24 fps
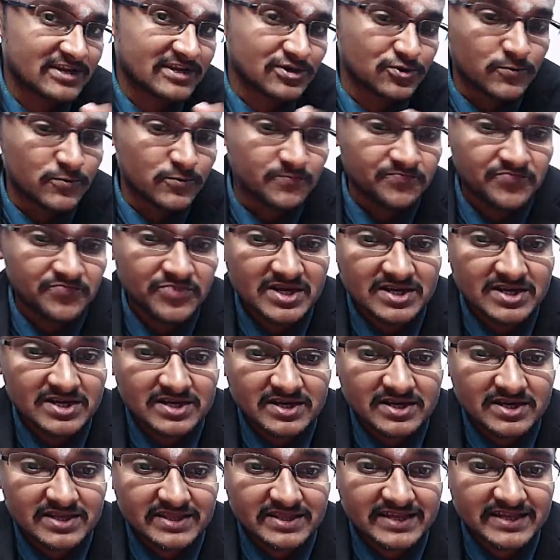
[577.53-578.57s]
vacuum,
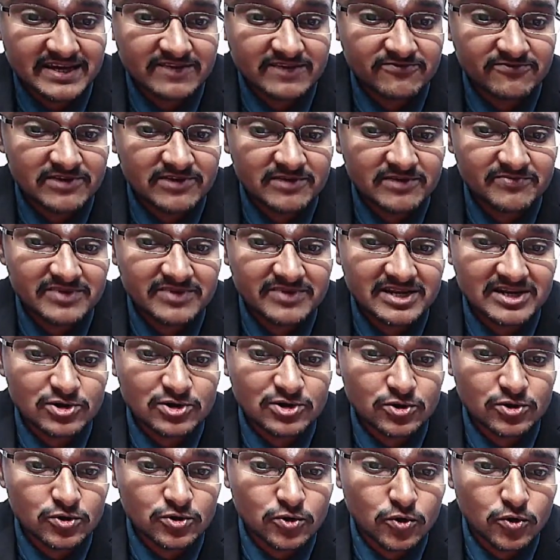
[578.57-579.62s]
there will be
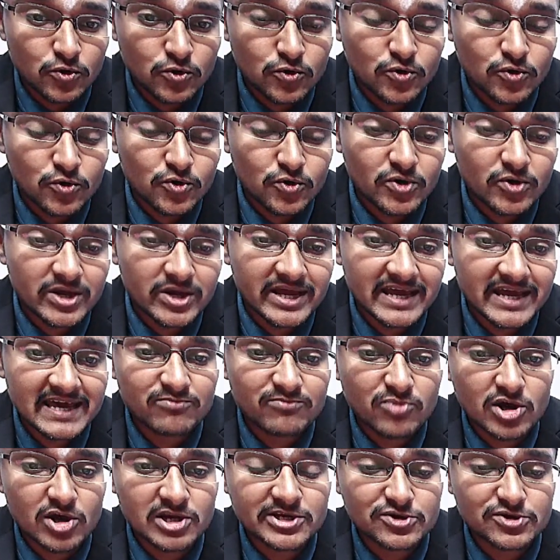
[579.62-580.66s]
no air
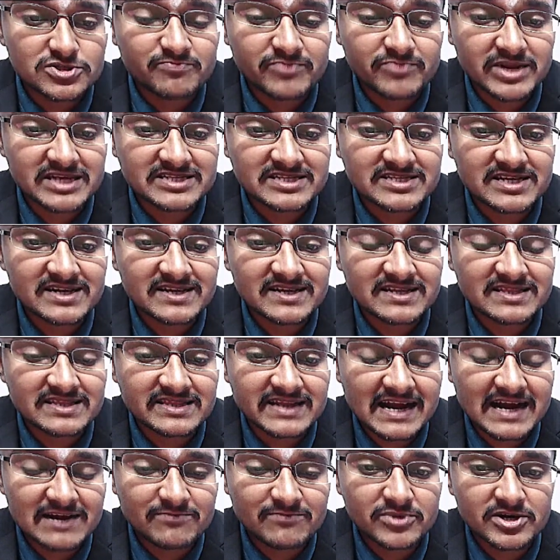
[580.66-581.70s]
molecules present in
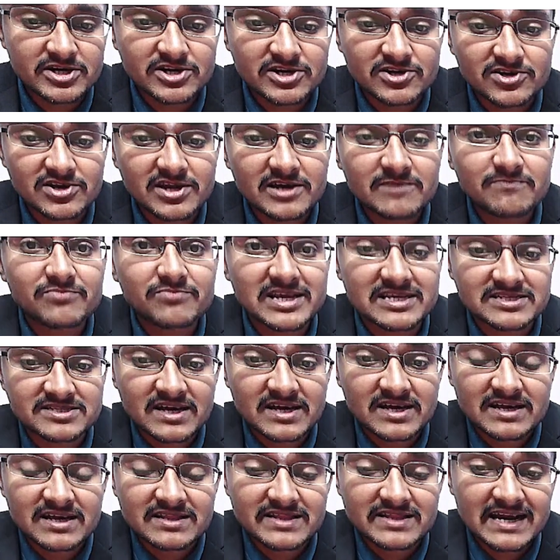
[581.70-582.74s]
that particular
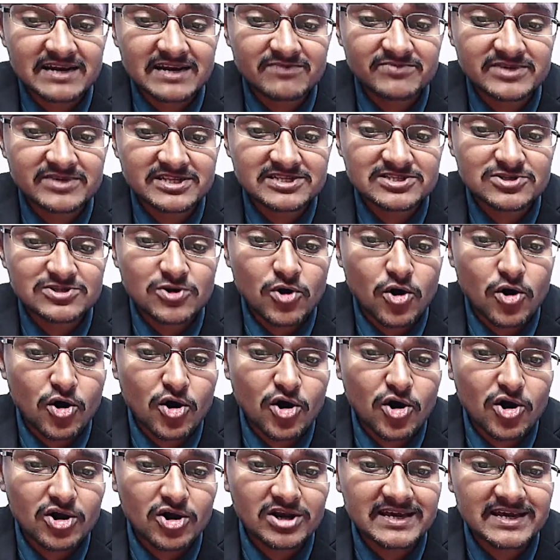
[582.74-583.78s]
place. That means
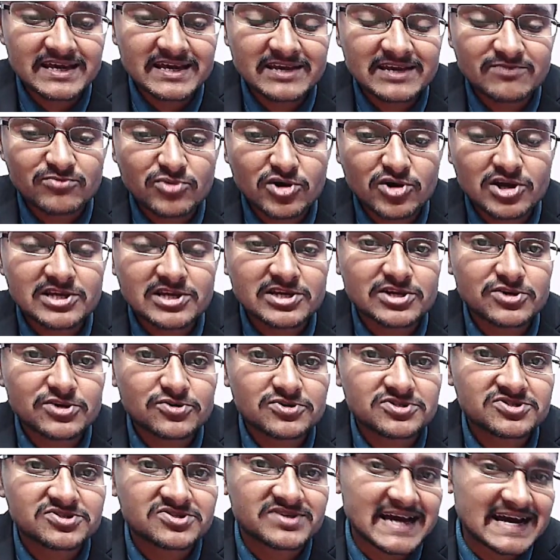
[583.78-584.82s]
all air
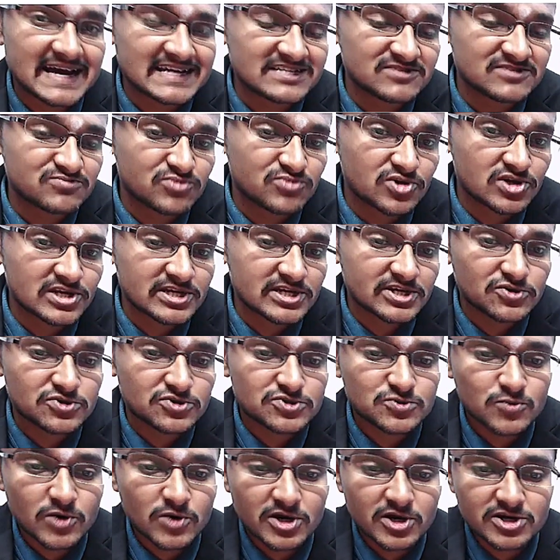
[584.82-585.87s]
molecules, gas
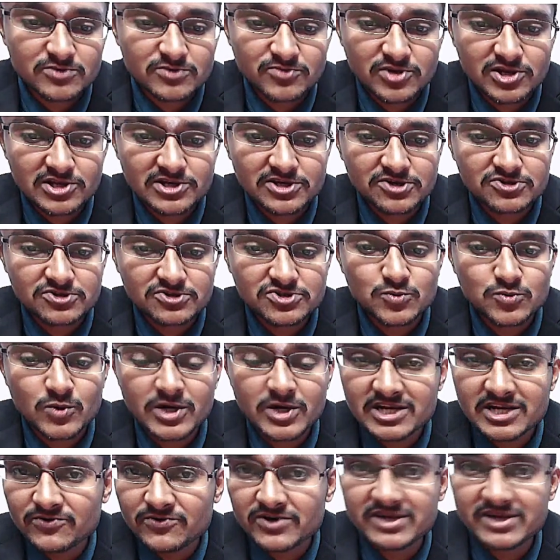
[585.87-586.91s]
molecules, water
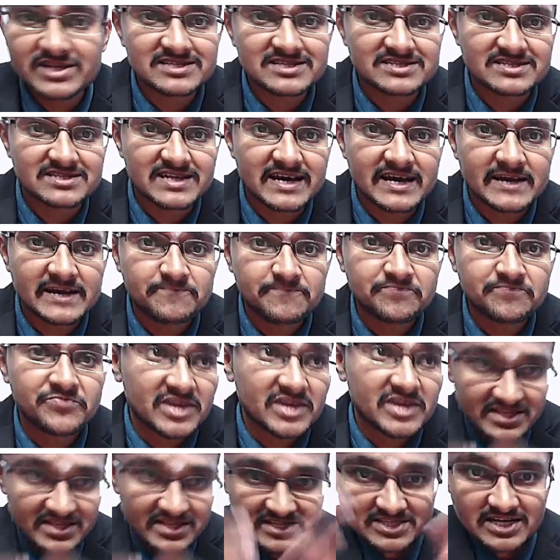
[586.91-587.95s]
molecules, whatever is there
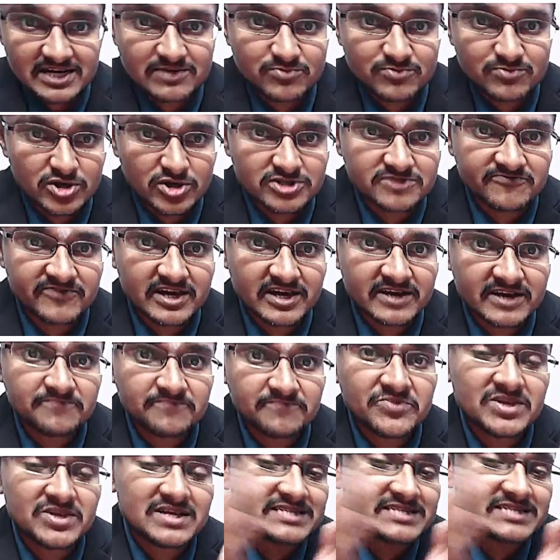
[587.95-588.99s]
in this
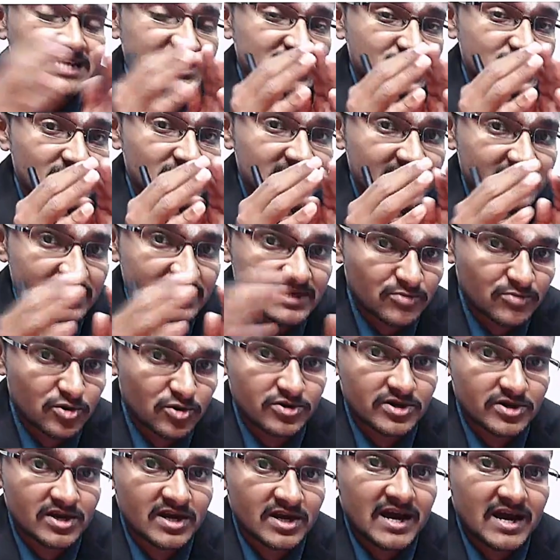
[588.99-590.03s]
atmosphere is actually
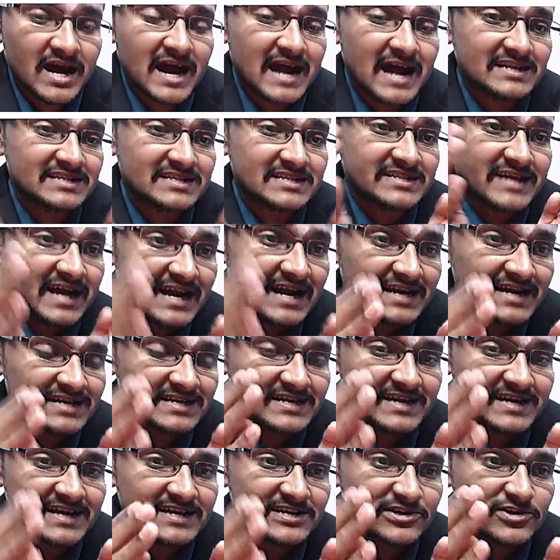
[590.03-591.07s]
removed, and
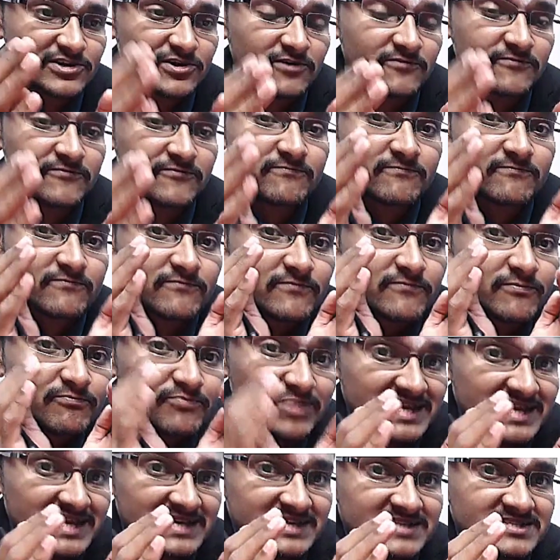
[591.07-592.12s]
that kind of
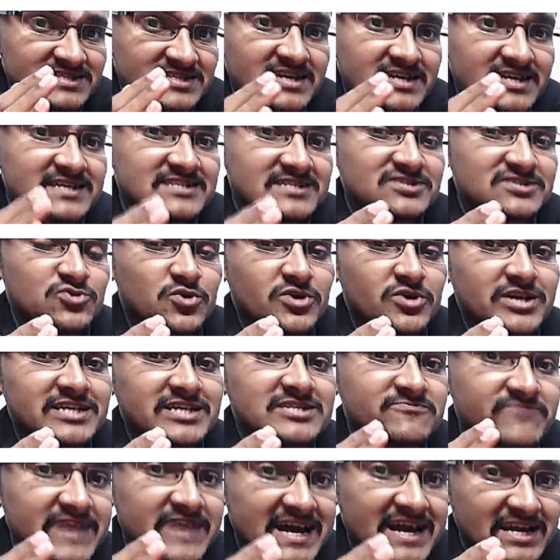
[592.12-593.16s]
place is
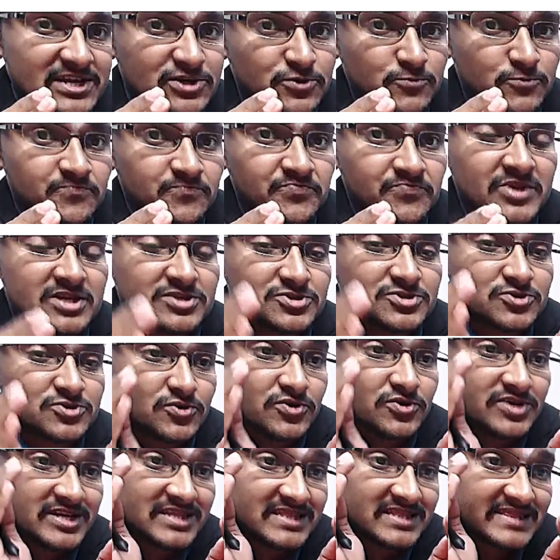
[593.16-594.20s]
known as vacuum.
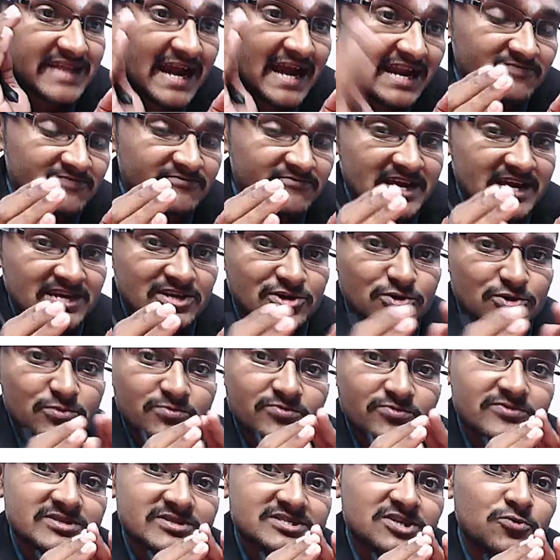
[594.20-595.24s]
So in that
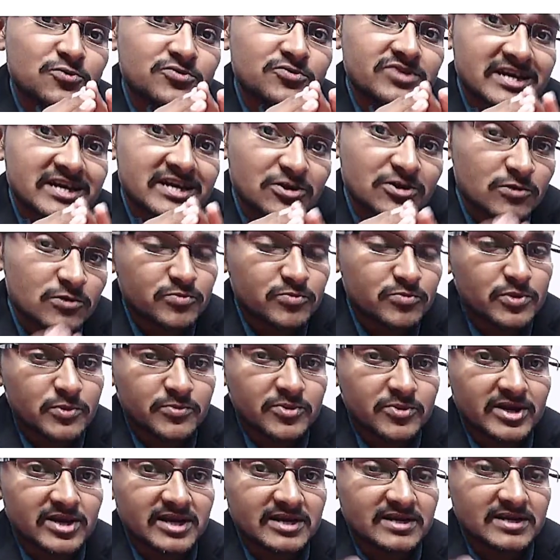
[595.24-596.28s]
vacuum, sound cannot
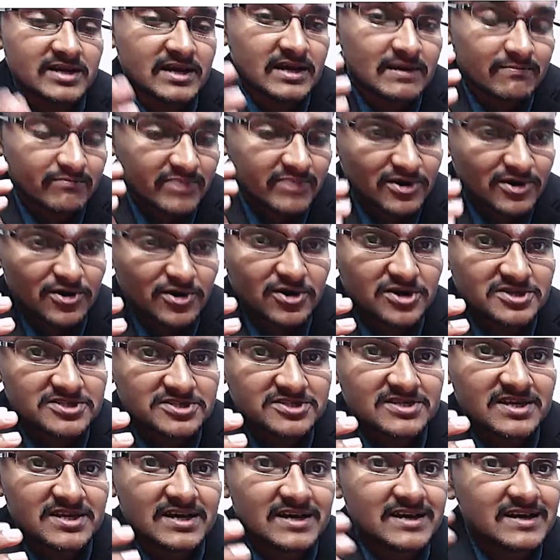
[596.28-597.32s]
propagate.
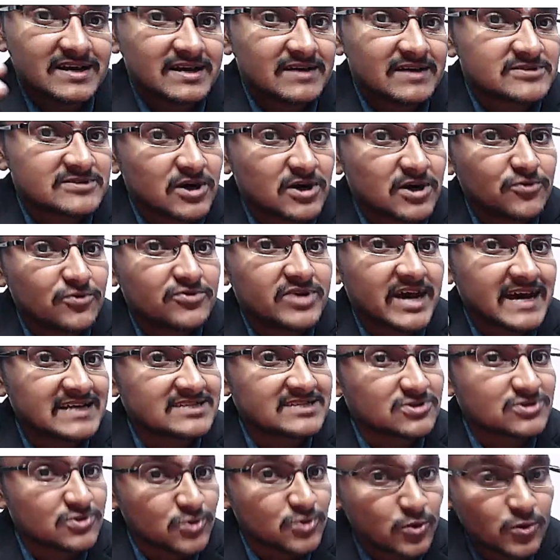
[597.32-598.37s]
because sound
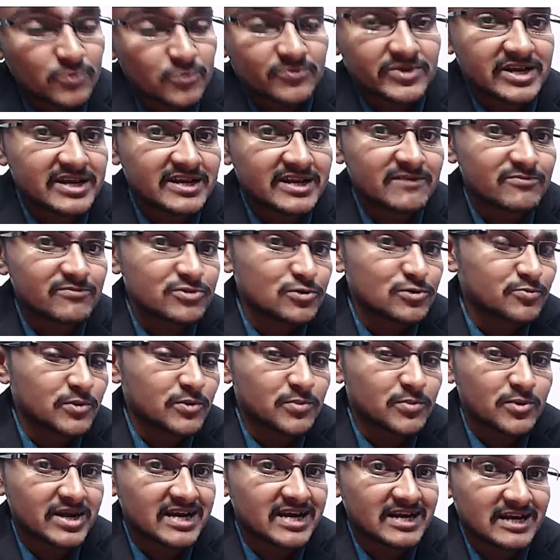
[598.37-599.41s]
has no medium to
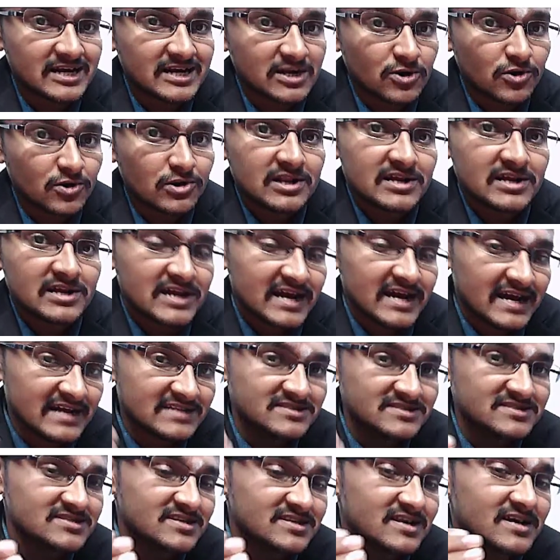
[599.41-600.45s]
propagate at all.
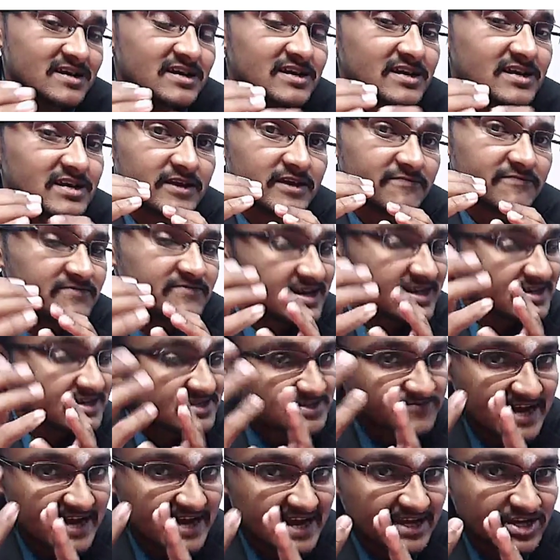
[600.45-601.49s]
Hence, if
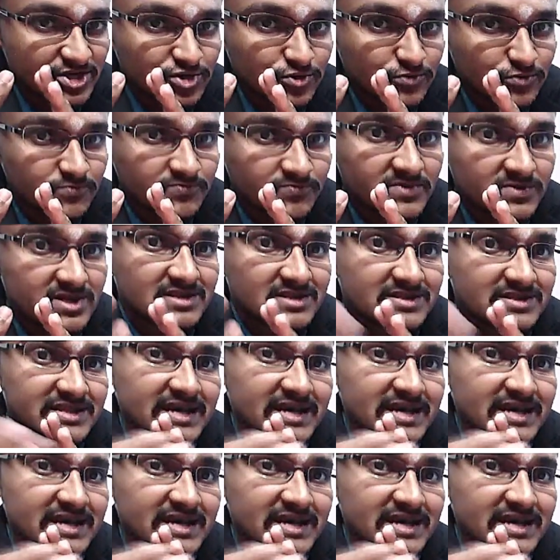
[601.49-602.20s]
there is vacuum,